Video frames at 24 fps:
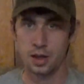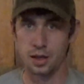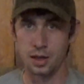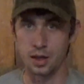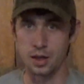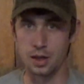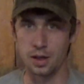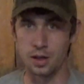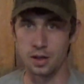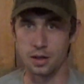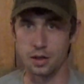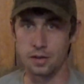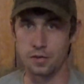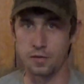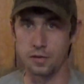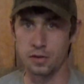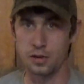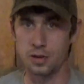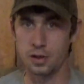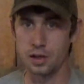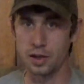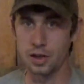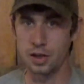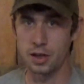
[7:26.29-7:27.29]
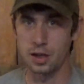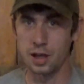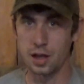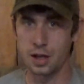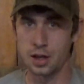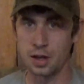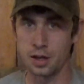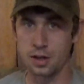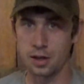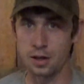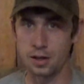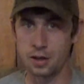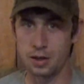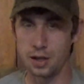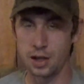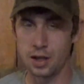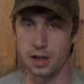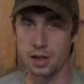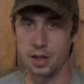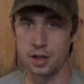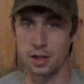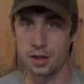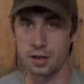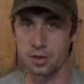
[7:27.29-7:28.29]
And if you're looking at
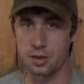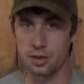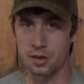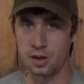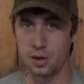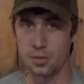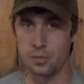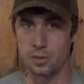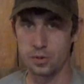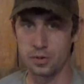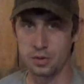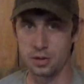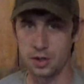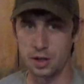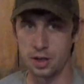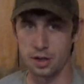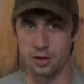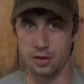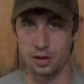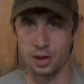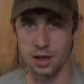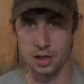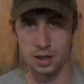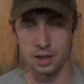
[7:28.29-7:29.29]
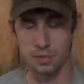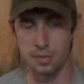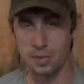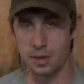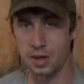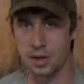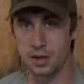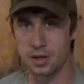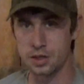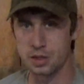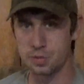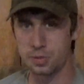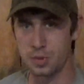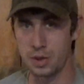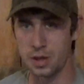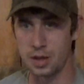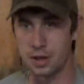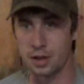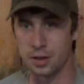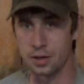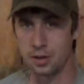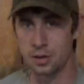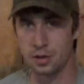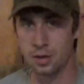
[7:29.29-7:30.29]
getting into thermal and you got the money to
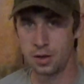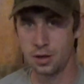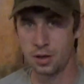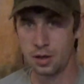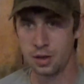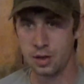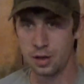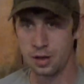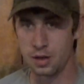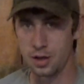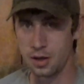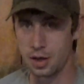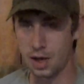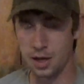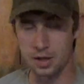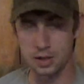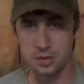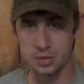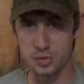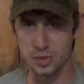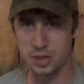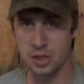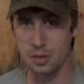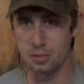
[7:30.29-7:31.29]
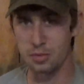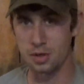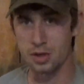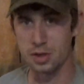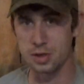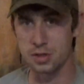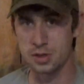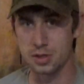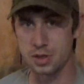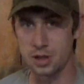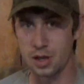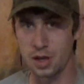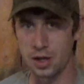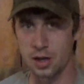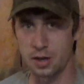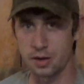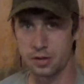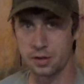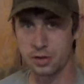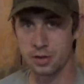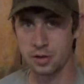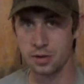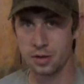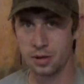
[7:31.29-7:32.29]
spend, you got some stimulus
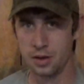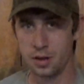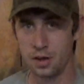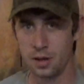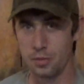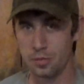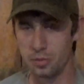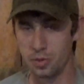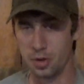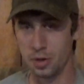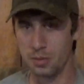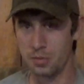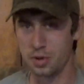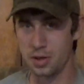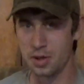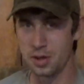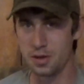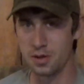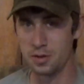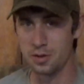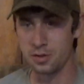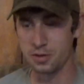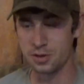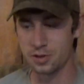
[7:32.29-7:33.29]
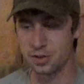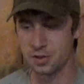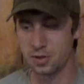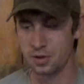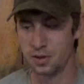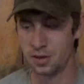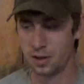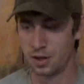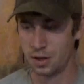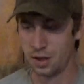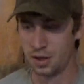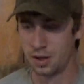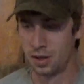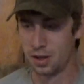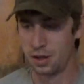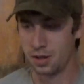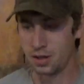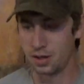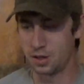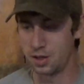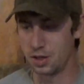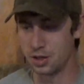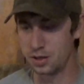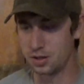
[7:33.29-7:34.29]
checks, put them to use.
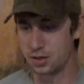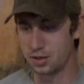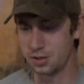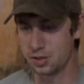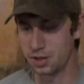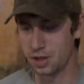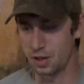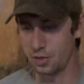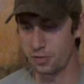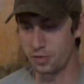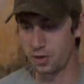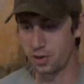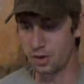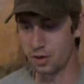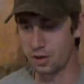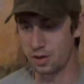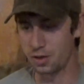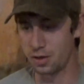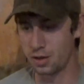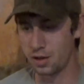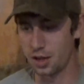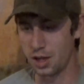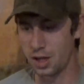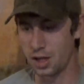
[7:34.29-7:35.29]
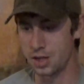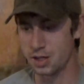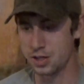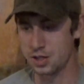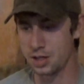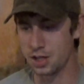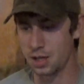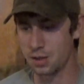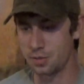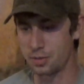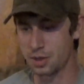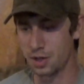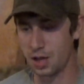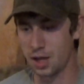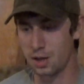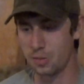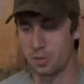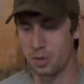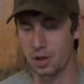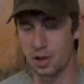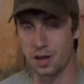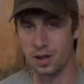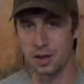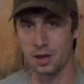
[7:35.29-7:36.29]
Get yourself a AGM
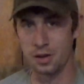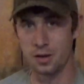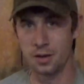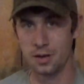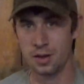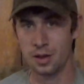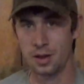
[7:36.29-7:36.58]
Taipan.